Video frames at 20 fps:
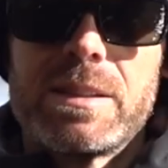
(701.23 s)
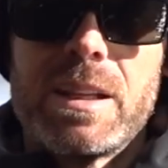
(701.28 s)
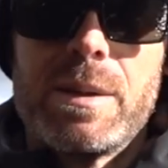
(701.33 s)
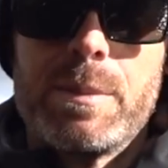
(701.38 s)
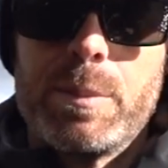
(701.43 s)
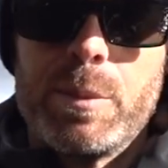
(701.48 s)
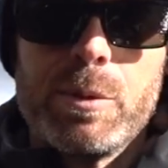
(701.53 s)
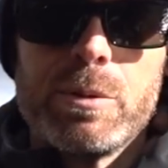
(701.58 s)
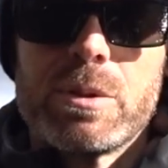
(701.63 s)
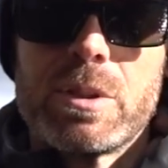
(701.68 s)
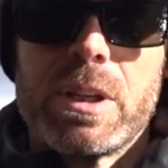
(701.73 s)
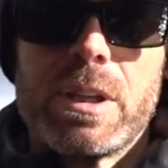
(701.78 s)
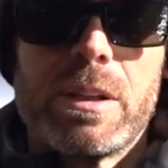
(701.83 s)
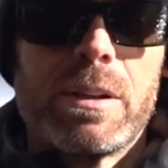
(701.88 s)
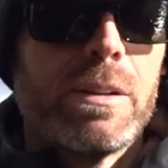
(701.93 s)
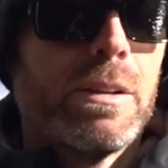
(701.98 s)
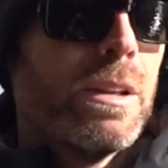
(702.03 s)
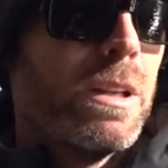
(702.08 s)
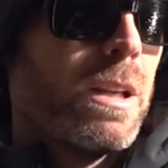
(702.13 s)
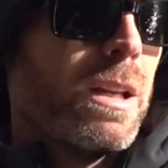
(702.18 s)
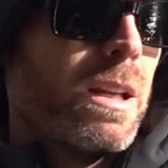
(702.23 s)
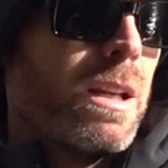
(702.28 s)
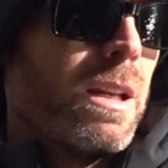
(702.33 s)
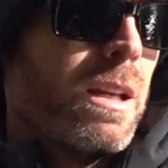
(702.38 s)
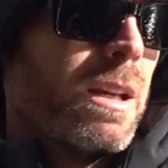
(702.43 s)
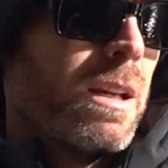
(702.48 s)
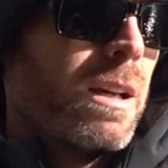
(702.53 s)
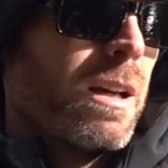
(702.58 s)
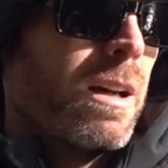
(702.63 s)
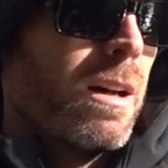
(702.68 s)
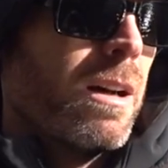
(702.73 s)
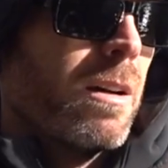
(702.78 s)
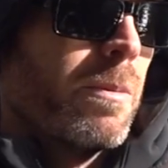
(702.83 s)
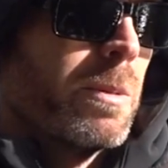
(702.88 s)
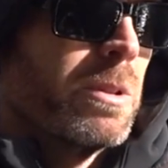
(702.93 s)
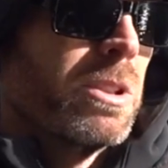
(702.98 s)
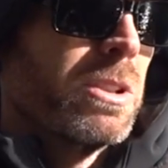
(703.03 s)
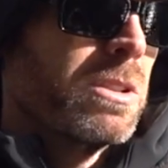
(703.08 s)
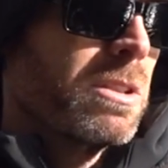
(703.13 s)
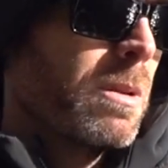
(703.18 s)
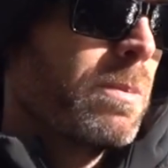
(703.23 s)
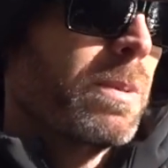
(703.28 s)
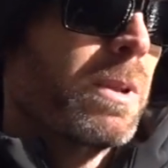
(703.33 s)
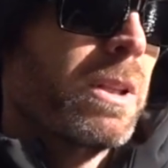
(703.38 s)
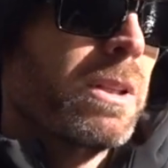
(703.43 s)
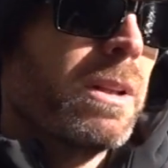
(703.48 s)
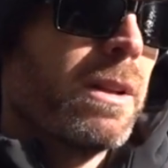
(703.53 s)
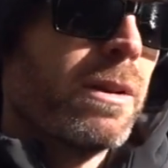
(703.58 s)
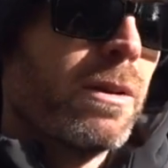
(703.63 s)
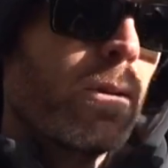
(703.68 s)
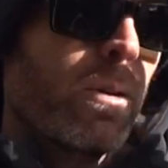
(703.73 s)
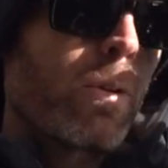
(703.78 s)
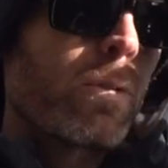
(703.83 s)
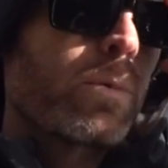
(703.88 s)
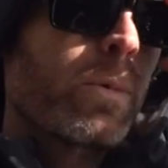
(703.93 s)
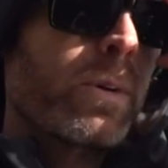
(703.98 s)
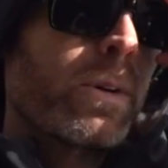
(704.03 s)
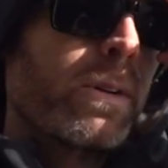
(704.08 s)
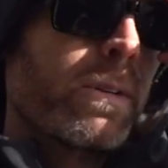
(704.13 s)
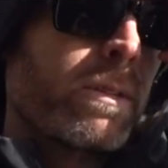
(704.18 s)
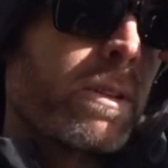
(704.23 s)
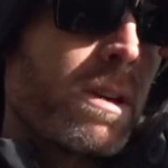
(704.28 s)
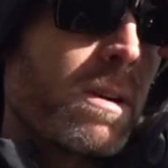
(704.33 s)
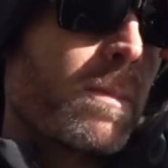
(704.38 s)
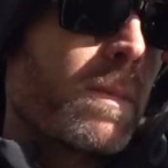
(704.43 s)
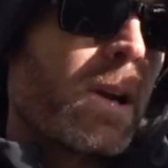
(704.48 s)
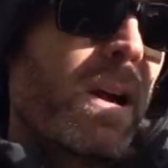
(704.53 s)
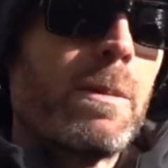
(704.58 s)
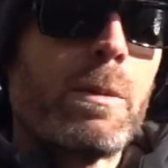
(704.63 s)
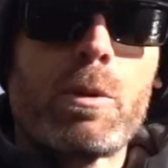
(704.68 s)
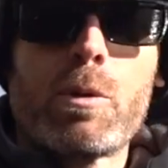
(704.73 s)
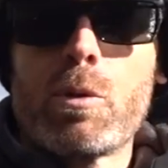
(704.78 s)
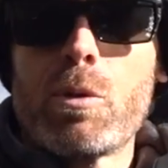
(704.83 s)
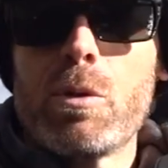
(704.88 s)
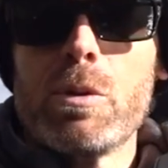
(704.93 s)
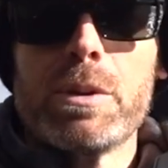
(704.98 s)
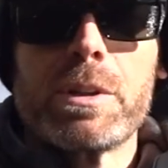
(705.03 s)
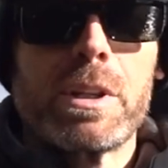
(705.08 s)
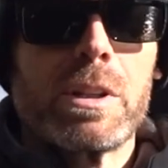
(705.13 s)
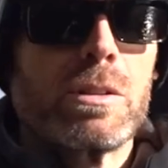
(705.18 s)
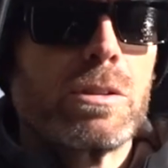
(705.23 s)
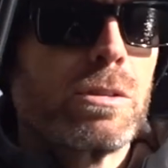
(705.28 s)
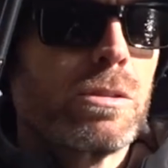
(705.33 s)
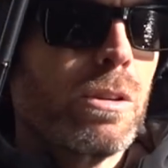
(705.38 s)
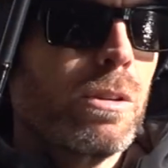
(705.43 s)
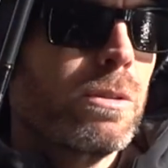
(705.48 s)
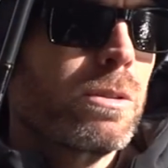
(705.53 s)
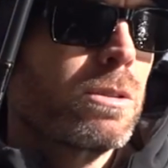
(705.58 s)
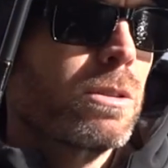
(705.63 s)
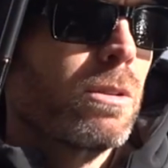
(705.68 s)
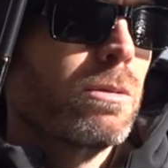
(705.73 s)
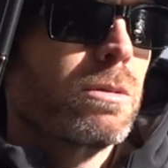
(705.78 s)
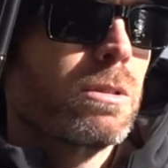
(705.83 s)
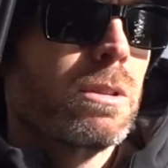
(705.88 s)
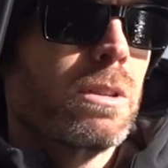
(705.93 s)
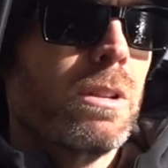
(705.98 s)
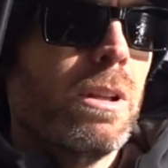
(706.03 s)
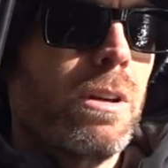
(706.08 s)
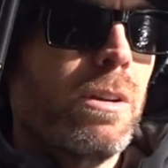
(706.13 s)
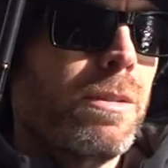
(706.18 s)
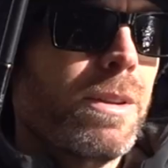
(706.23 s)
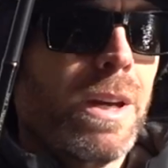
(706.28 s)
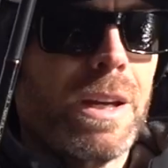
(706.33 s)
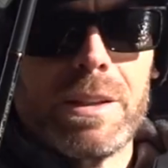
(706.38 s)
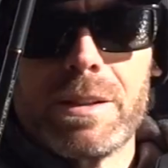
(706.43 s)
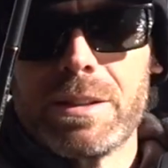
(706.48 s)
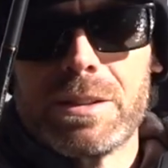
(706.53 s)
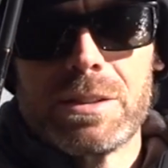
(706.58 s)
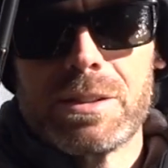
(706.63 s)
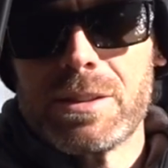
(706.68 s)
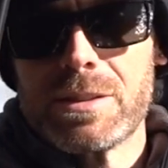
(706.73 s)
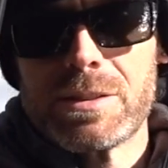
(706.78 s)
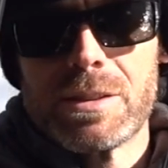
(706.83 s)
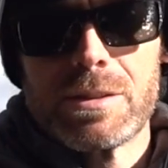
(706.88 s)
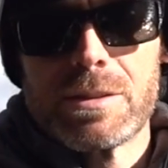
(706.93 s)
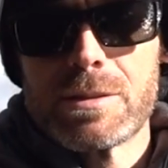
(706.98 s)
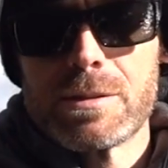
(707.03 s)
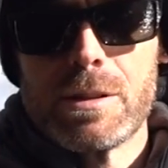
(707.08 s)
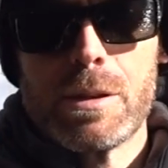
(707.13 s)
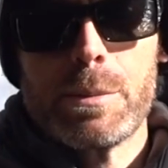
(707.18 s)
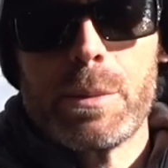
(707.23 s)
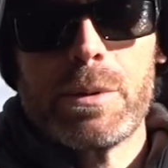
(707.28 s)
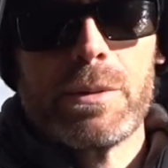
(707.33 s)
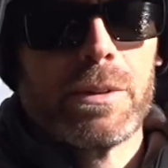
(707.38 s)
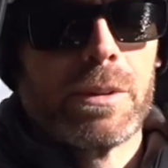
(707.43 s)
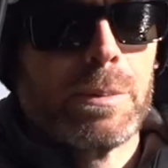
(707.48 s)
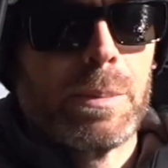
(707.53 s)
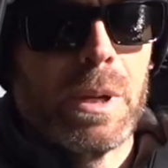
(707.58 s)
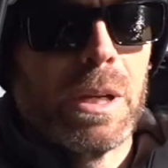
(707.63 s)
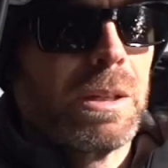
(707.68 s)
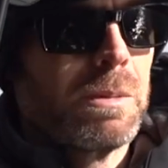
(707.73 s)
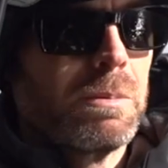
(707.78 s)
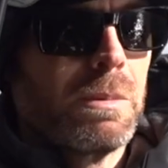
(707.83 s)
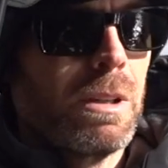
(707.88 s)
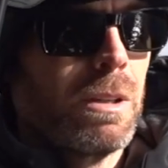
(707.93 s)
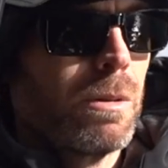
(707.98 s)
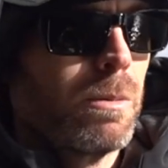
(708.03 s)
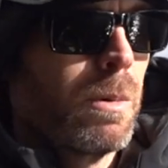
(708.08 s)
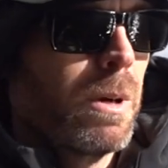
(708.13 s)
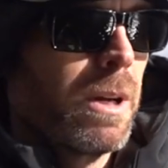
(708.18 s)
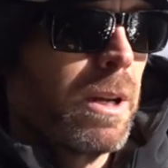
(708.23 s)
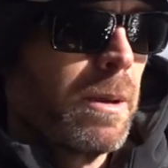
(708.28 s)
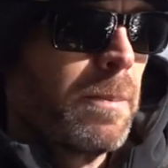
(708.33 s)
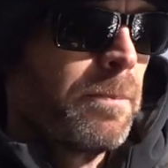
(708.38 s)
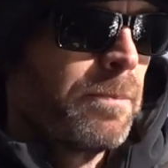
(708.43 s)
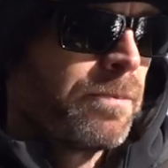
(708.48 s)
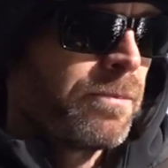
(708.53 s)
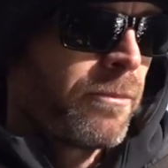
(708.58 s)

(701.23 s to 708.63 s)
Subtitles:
that boot tail, which is typically not a cold water thing, but I'm crawling it so slow that it's just a slow moving bait either way.